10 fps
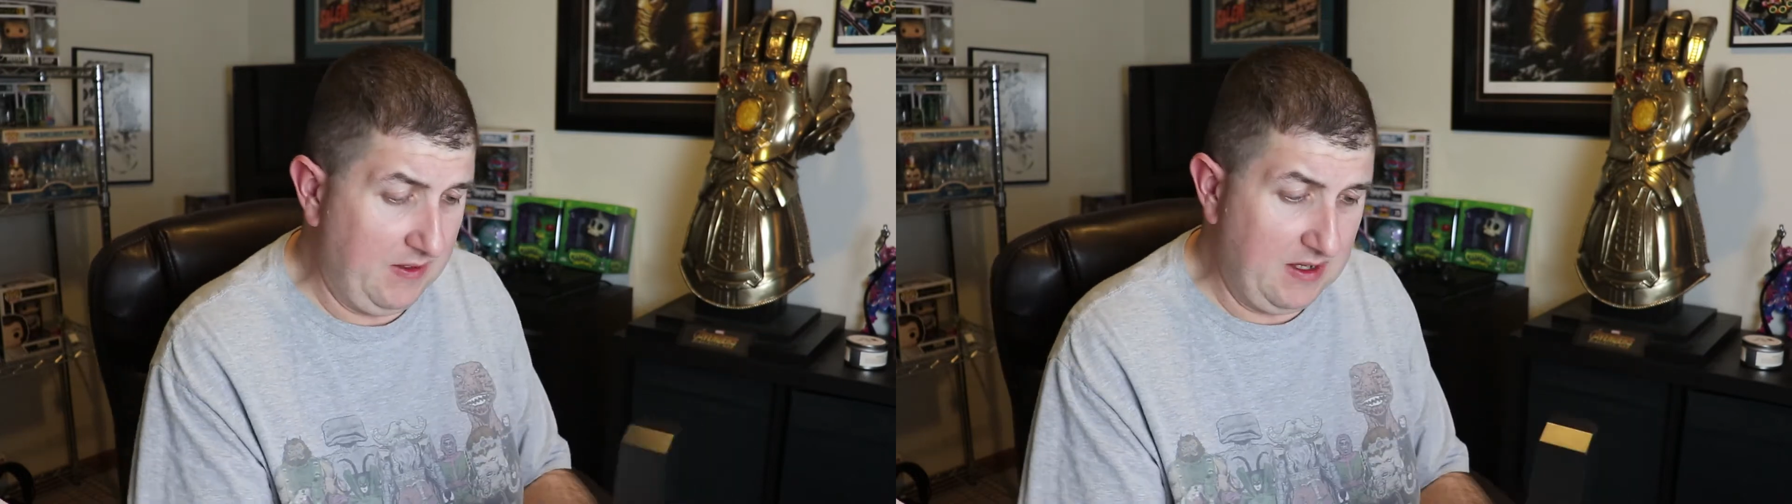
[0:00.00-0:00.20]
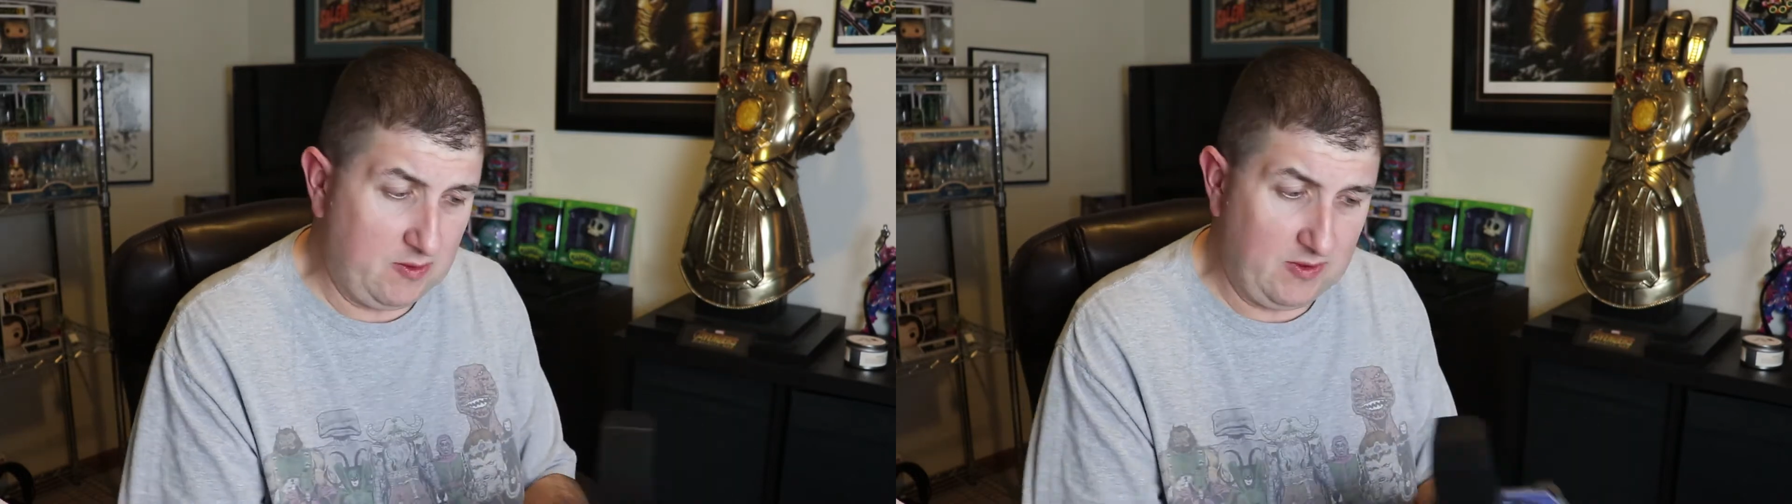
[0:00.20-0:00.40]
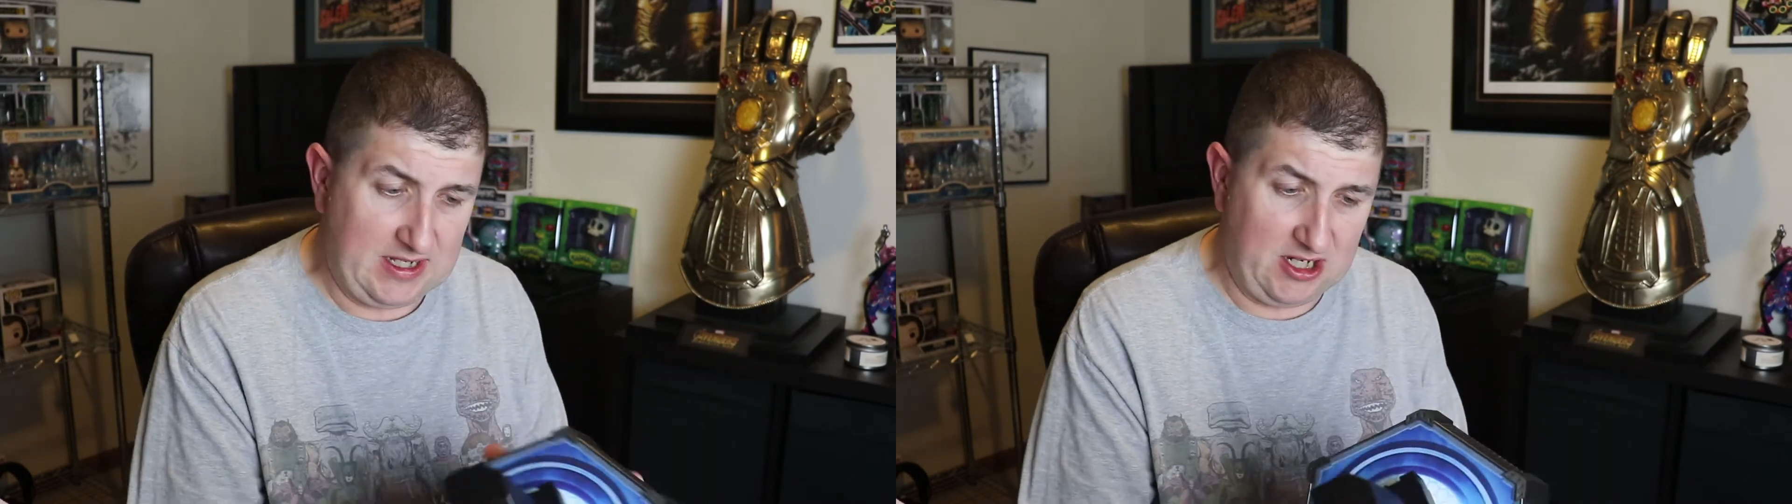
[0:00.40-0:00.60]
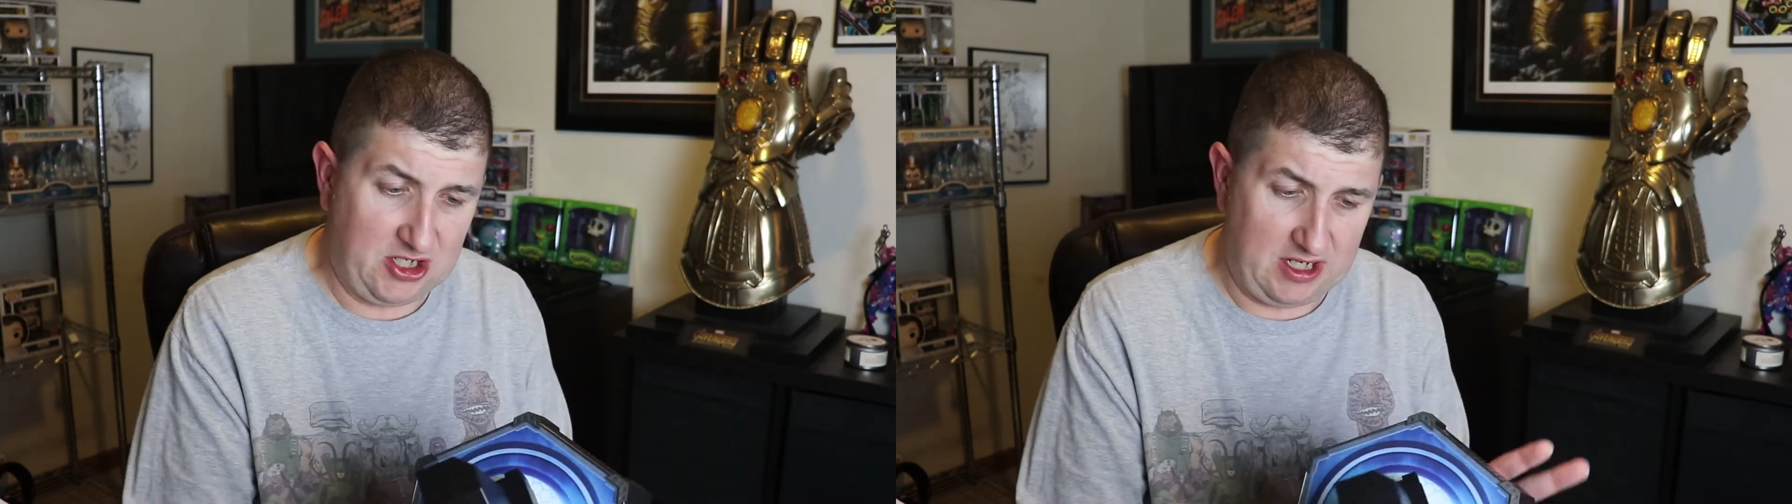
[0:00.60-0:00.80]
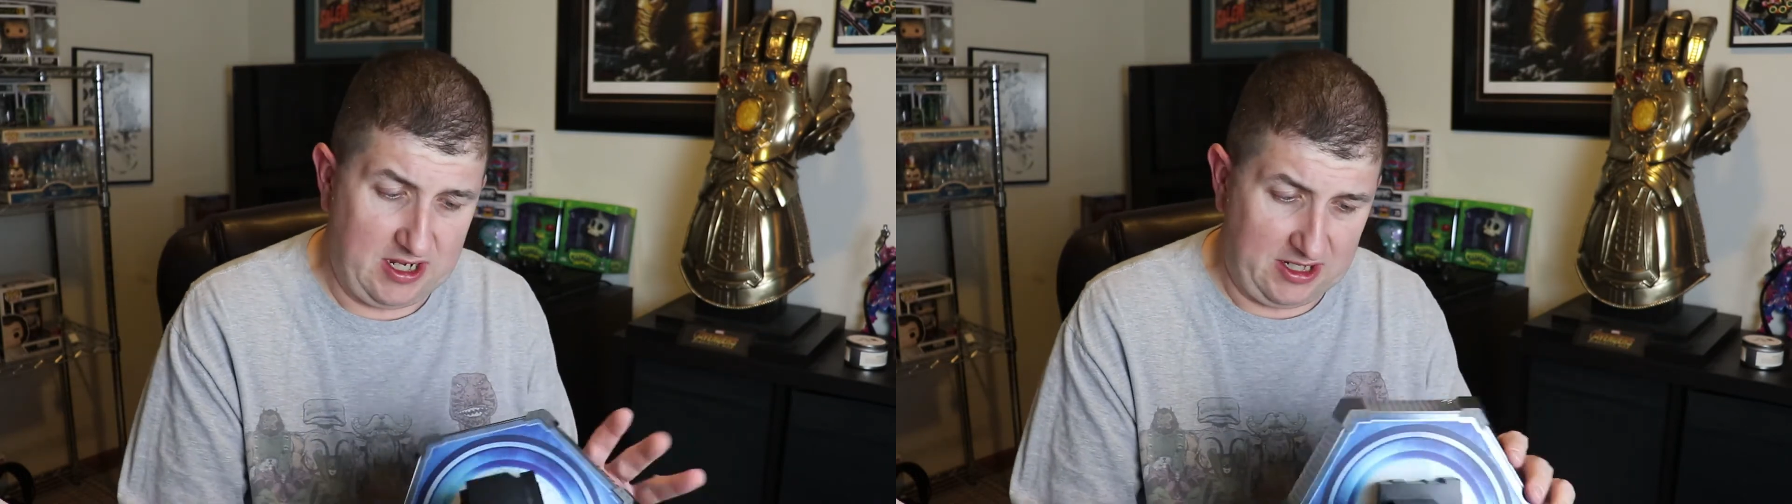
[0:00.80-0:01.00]
This one's
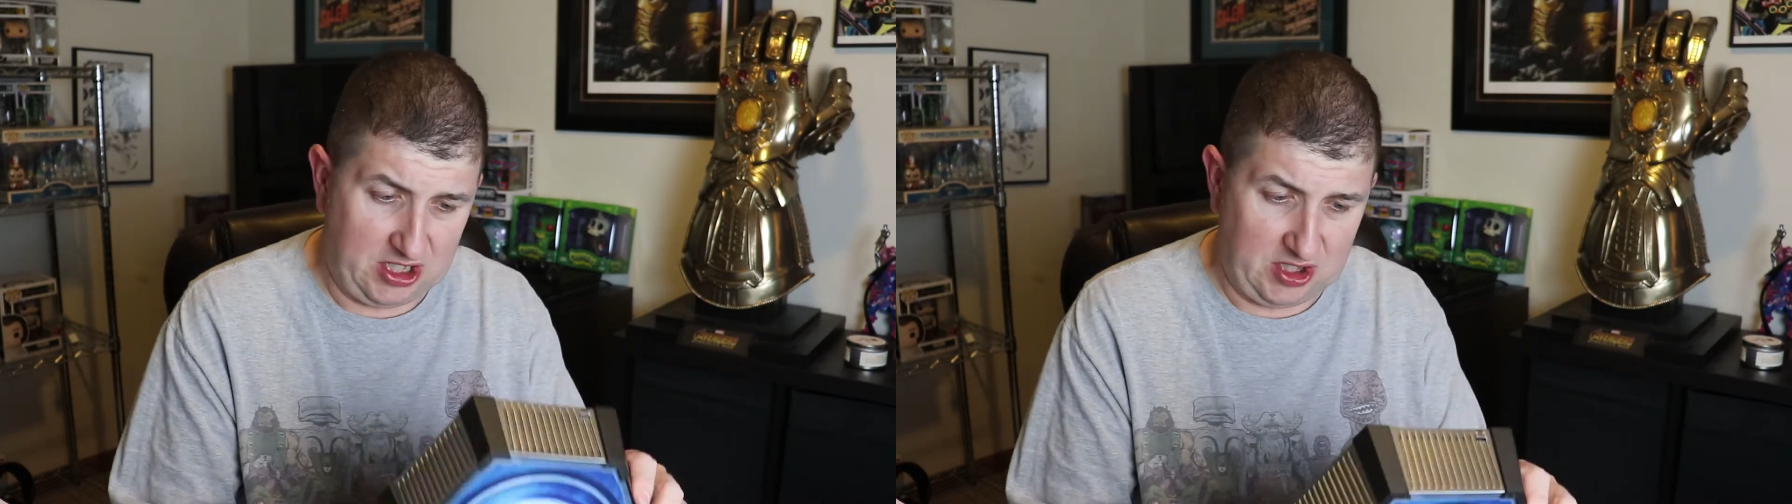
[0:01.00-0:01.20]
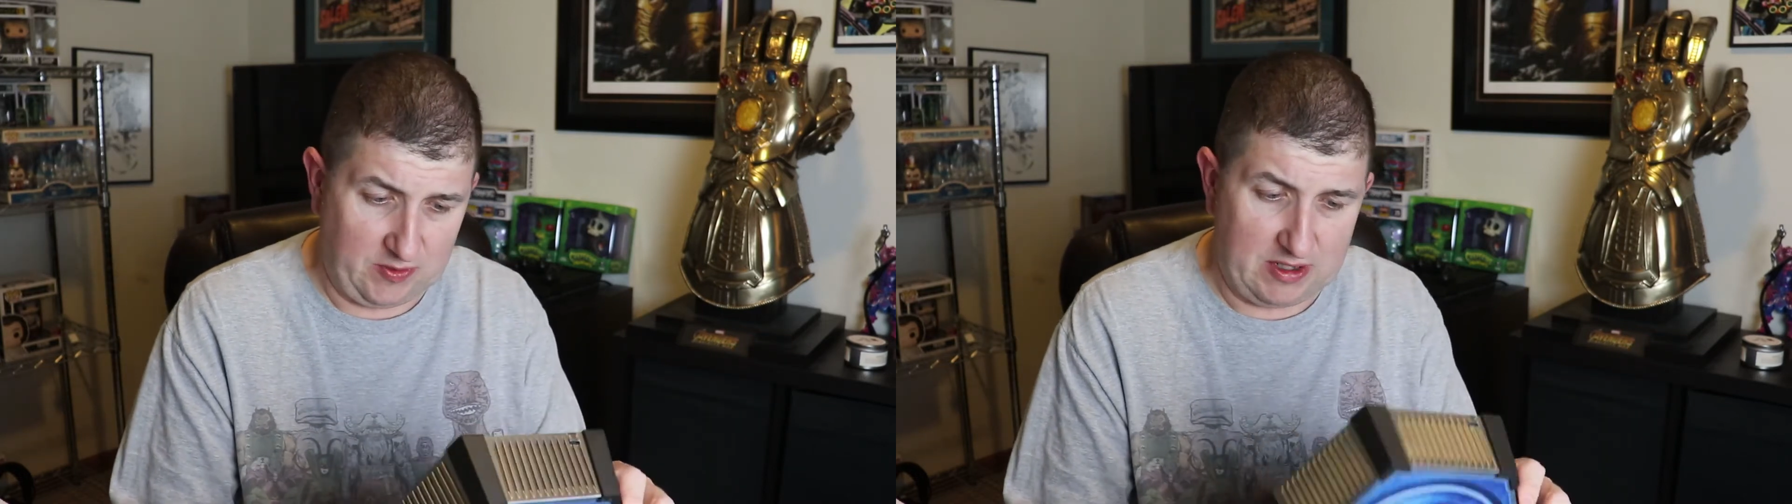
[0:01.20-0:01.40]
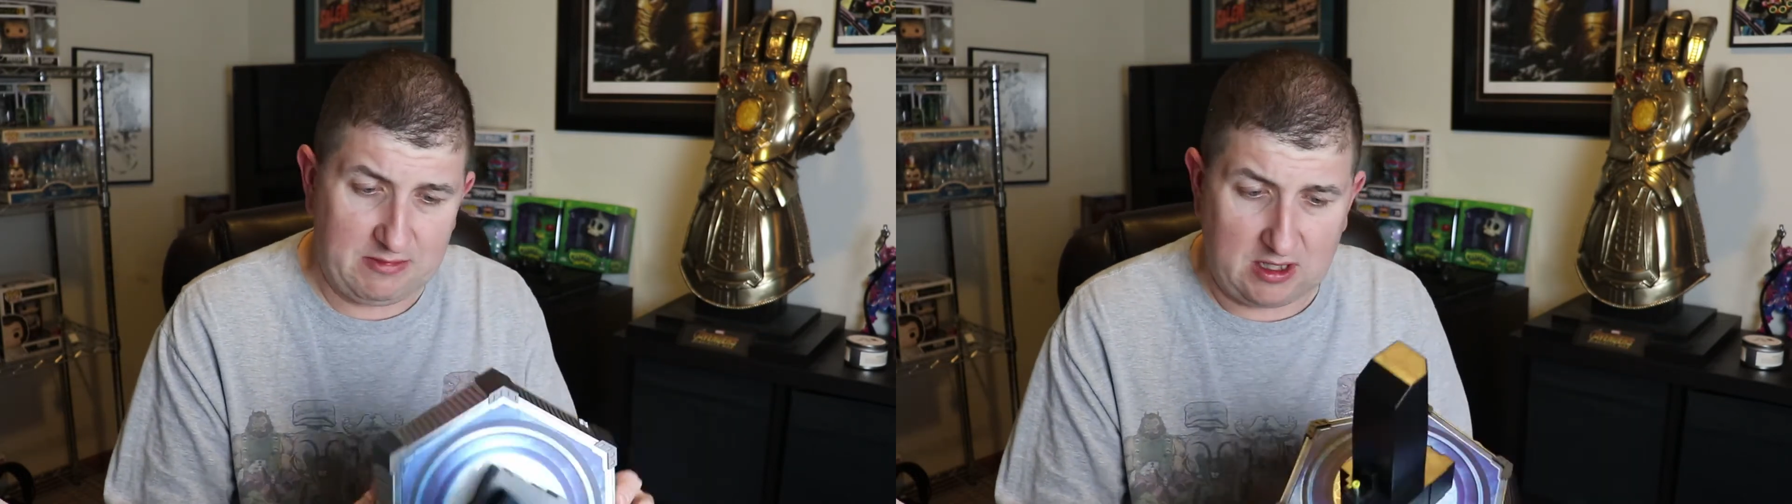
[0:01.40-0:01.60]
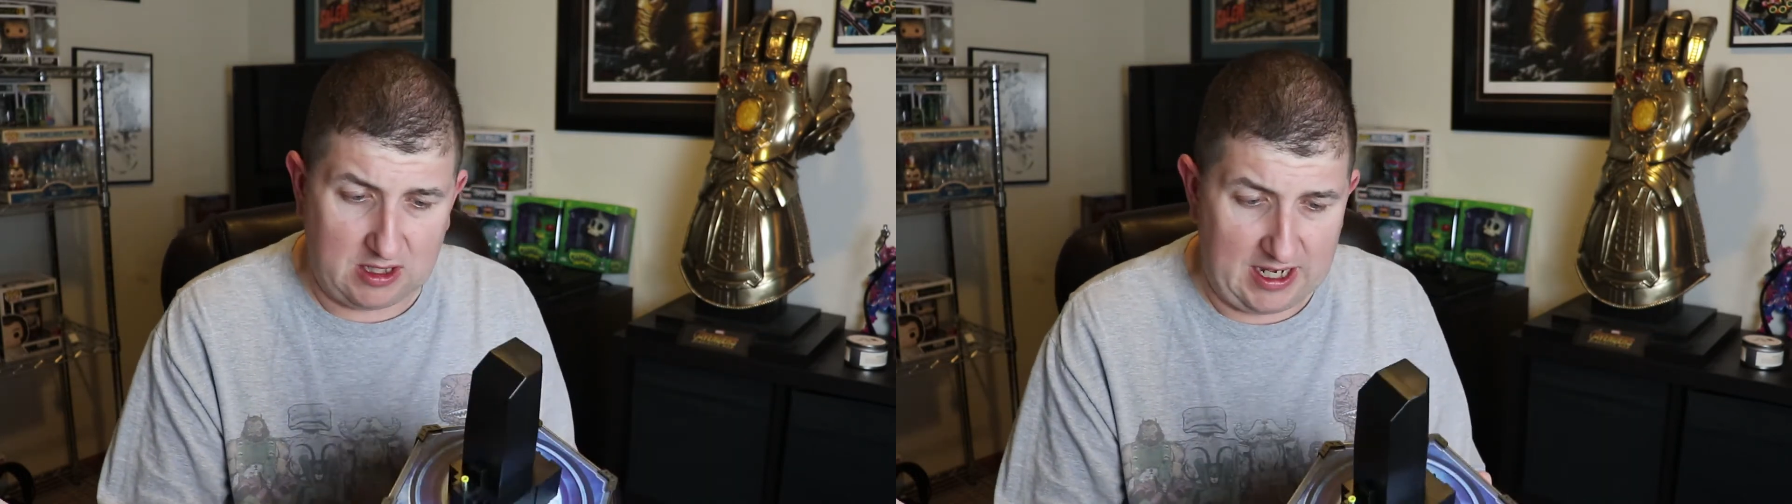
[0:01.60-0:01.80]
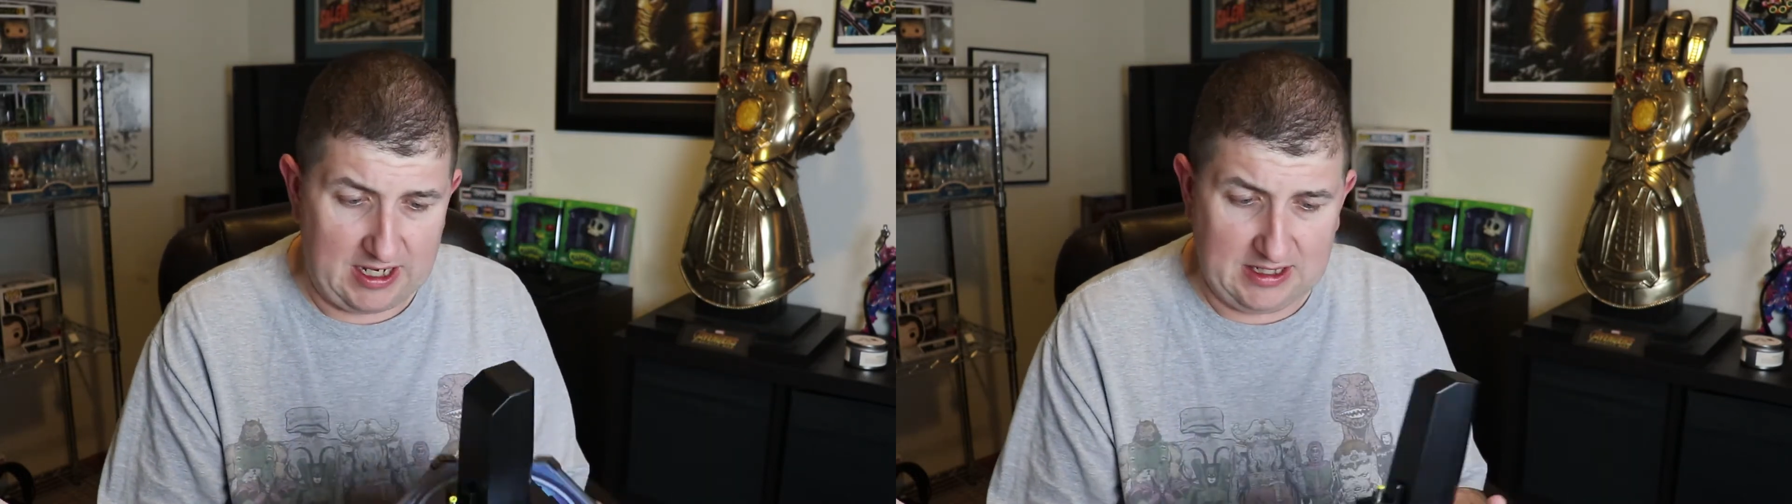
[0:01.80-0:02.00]
actually extremely
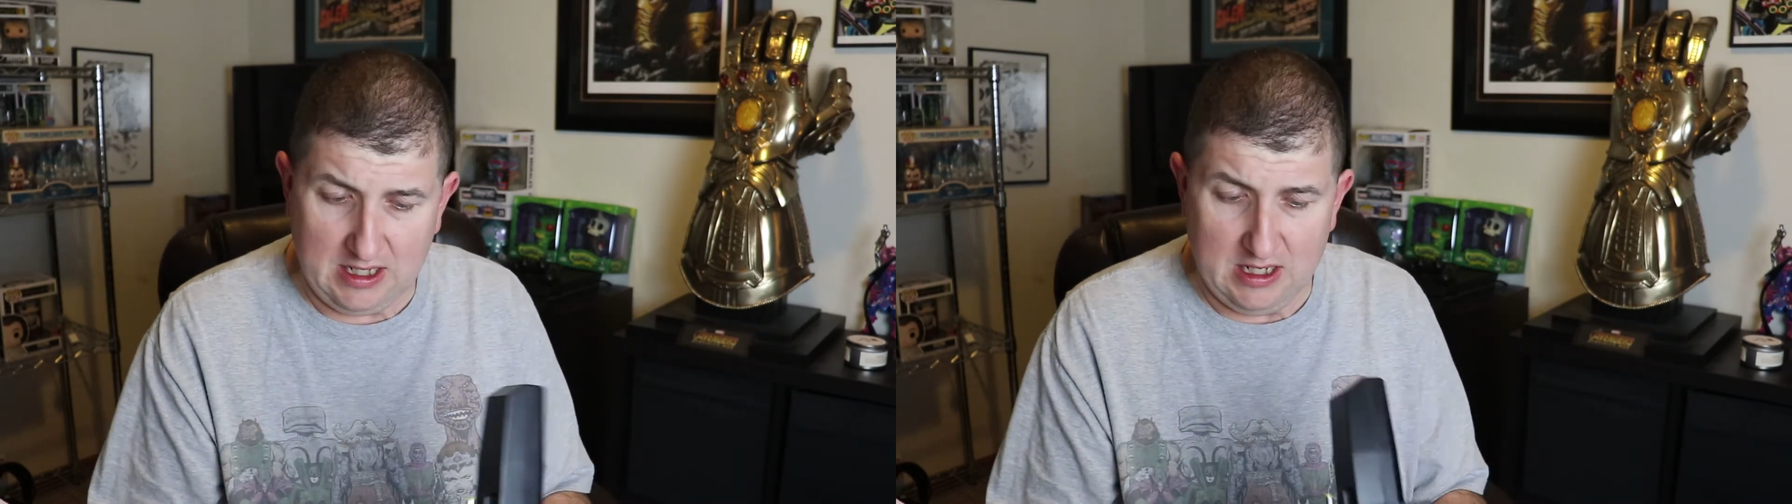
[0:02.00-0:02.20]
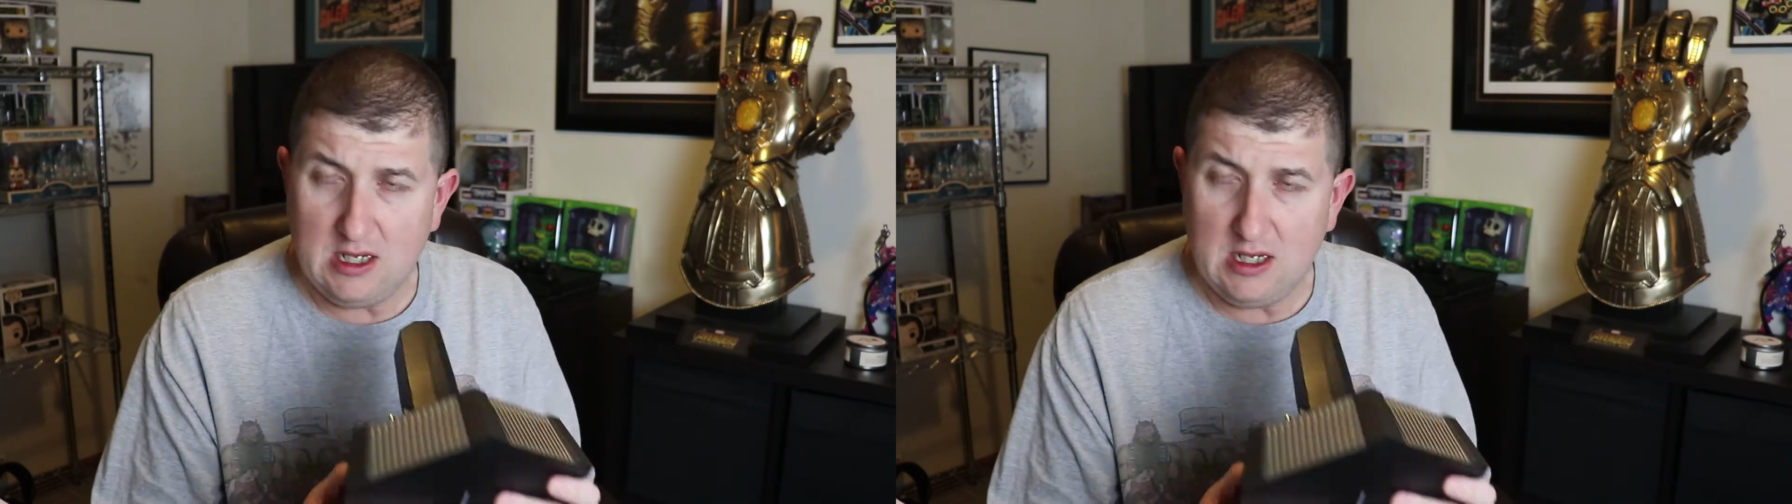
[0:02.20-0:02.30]
light.